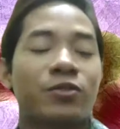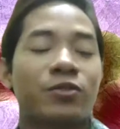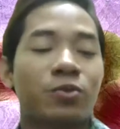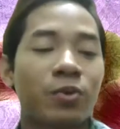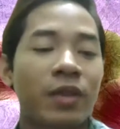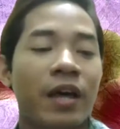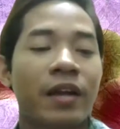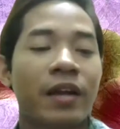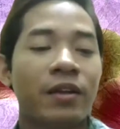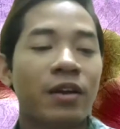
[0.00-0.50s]
So
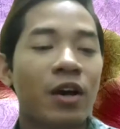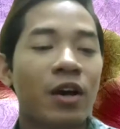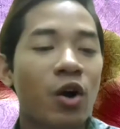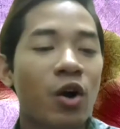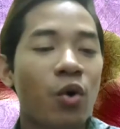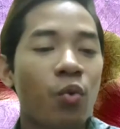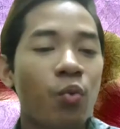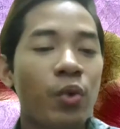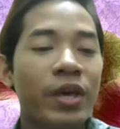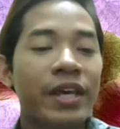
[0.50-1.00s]
then
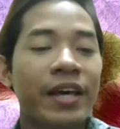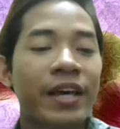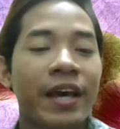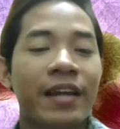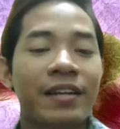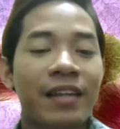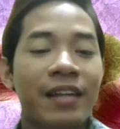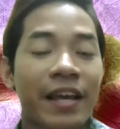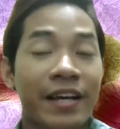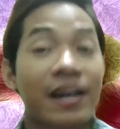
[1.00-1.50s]
we
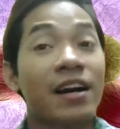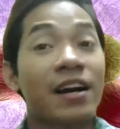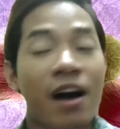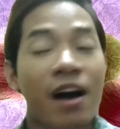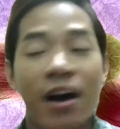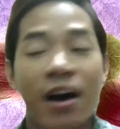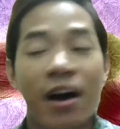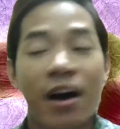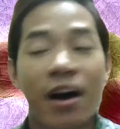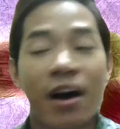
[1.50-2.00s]
can, like a
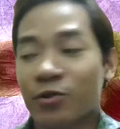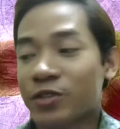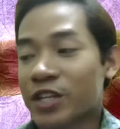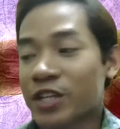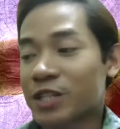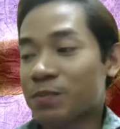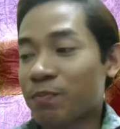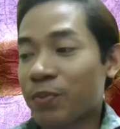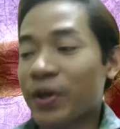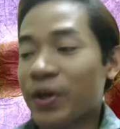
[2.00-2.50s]
car, you
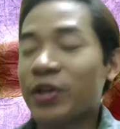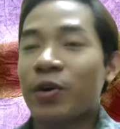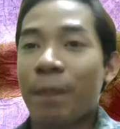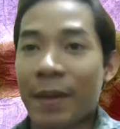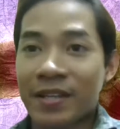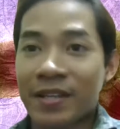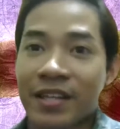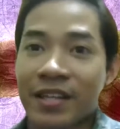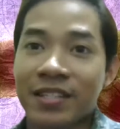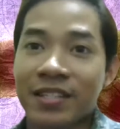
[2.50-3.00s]
just bring your
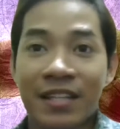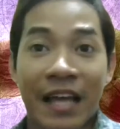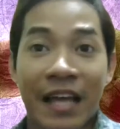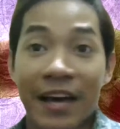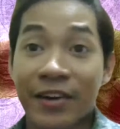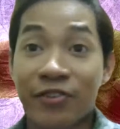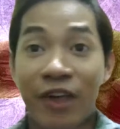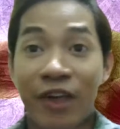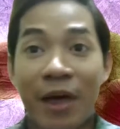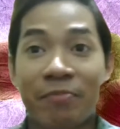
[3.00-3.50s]
passenger like a
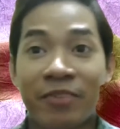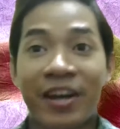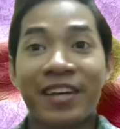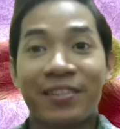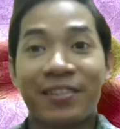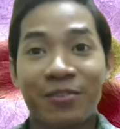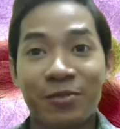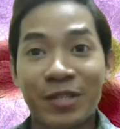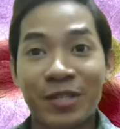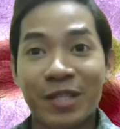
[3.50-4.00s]
Grab, right?
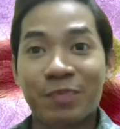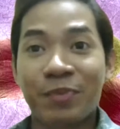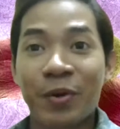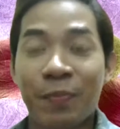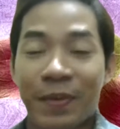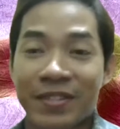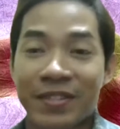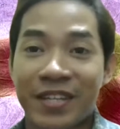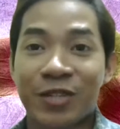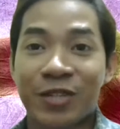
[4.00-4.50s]
You just bring your
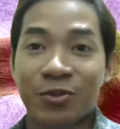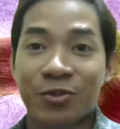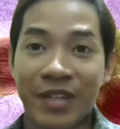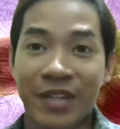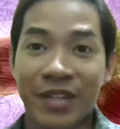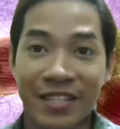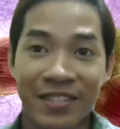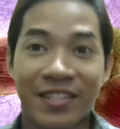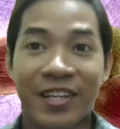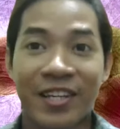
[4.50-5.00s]
passenger to
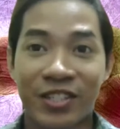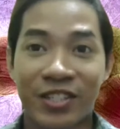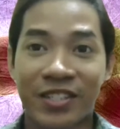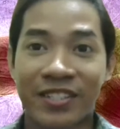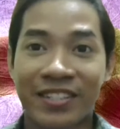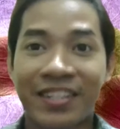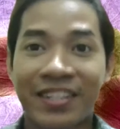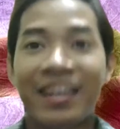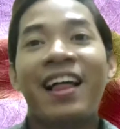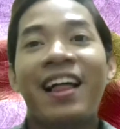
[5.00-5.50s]
destination.
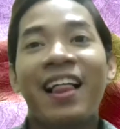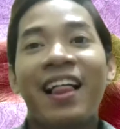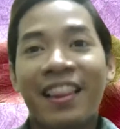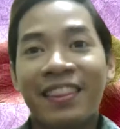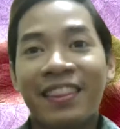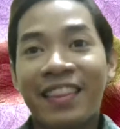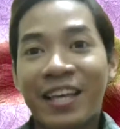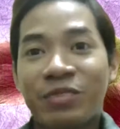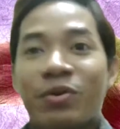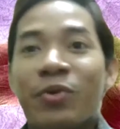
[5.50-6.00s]

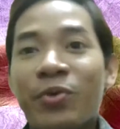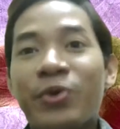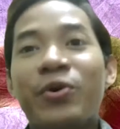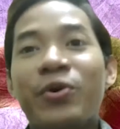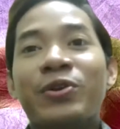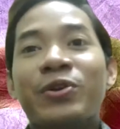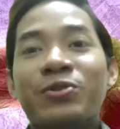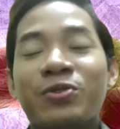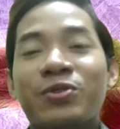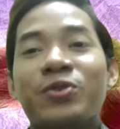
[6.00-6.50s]
That's what we're
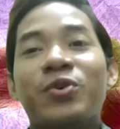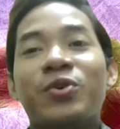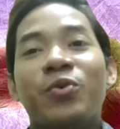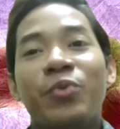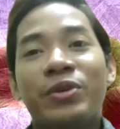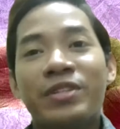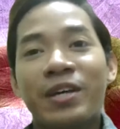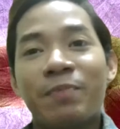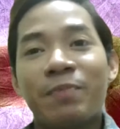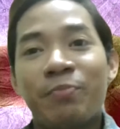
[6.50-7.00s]
going to do. We
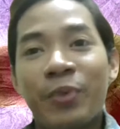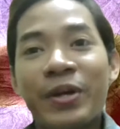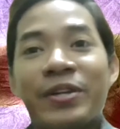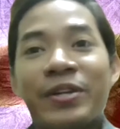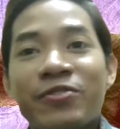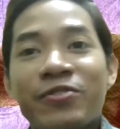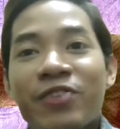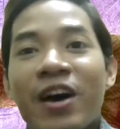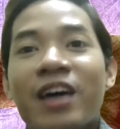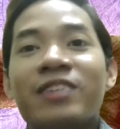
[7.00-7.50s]
just bring the
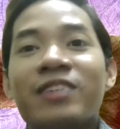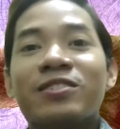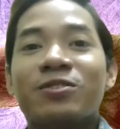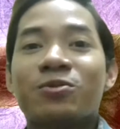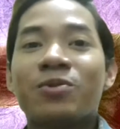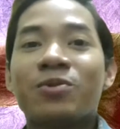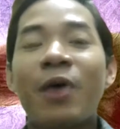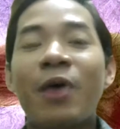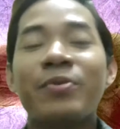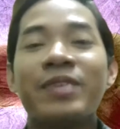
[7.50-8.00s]
drugs to
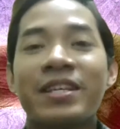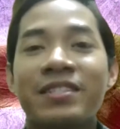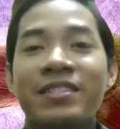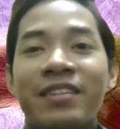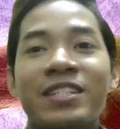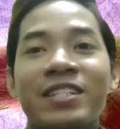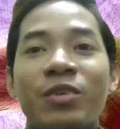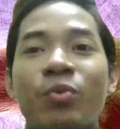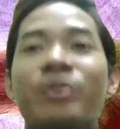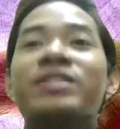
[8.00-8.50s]
our
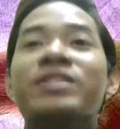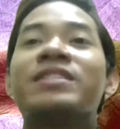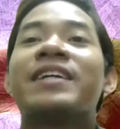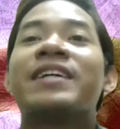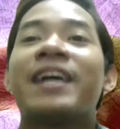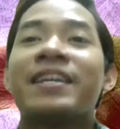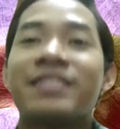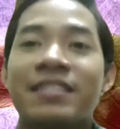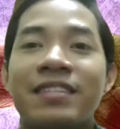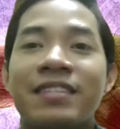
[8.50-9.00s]
destination, which is the
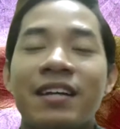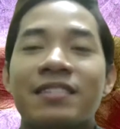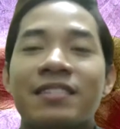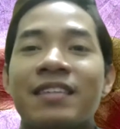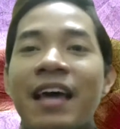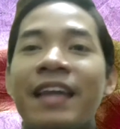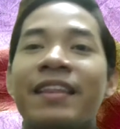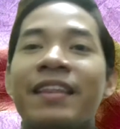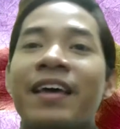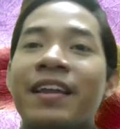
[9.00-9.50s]
cancer cells,
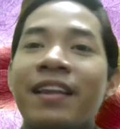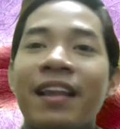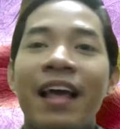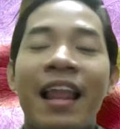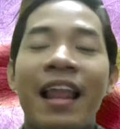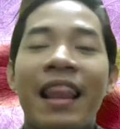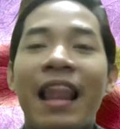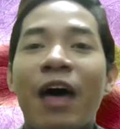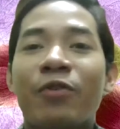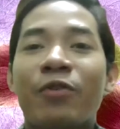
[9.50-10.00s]
and then
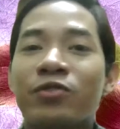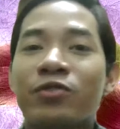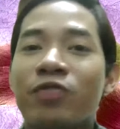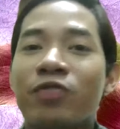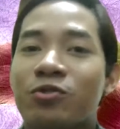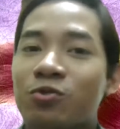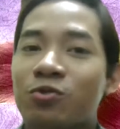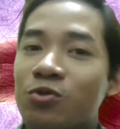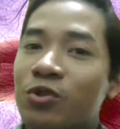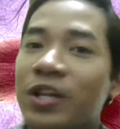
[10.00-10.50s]
allow the drugs
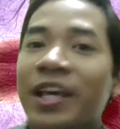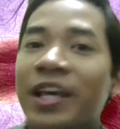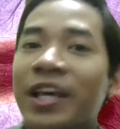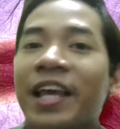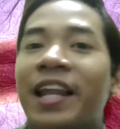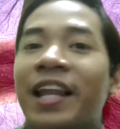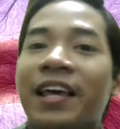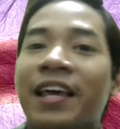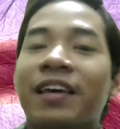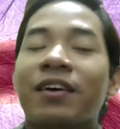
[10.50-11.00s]
to do the
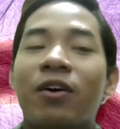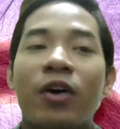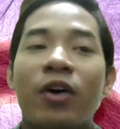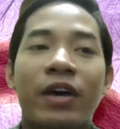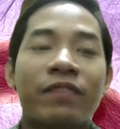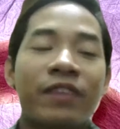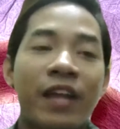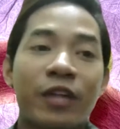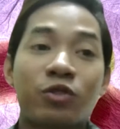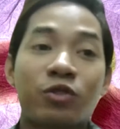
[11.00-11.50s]
killing, or
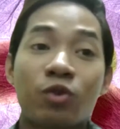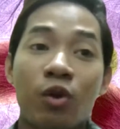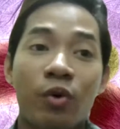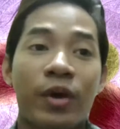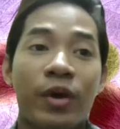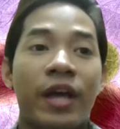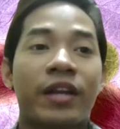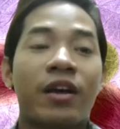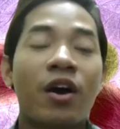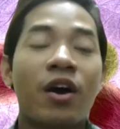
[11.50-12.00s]
even to
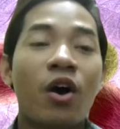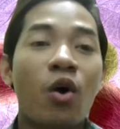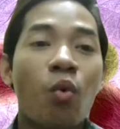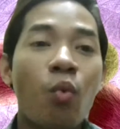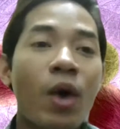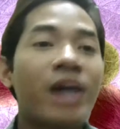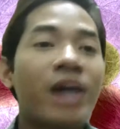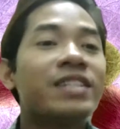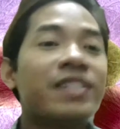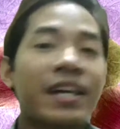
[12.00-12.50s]
locate
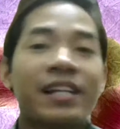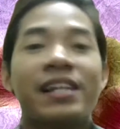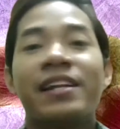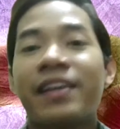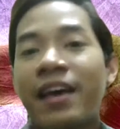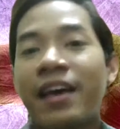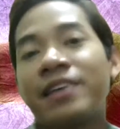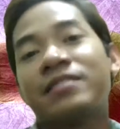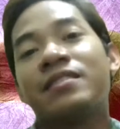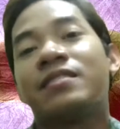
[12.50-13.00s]
where exactly the
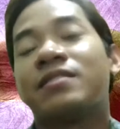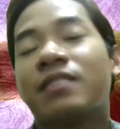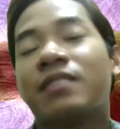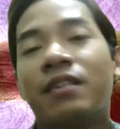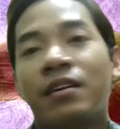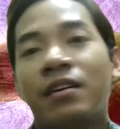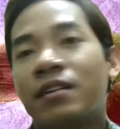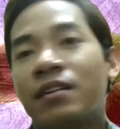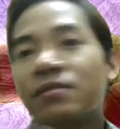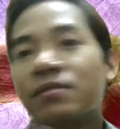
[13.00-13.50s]
cancers
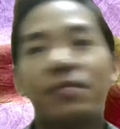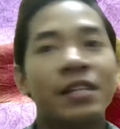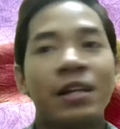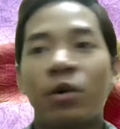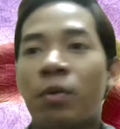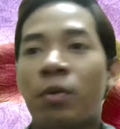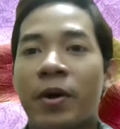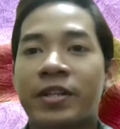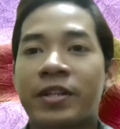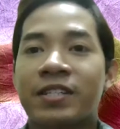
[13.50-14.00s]
are in
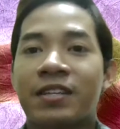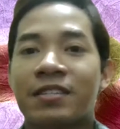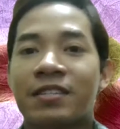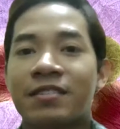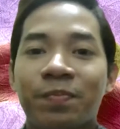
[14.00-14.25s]
our body system.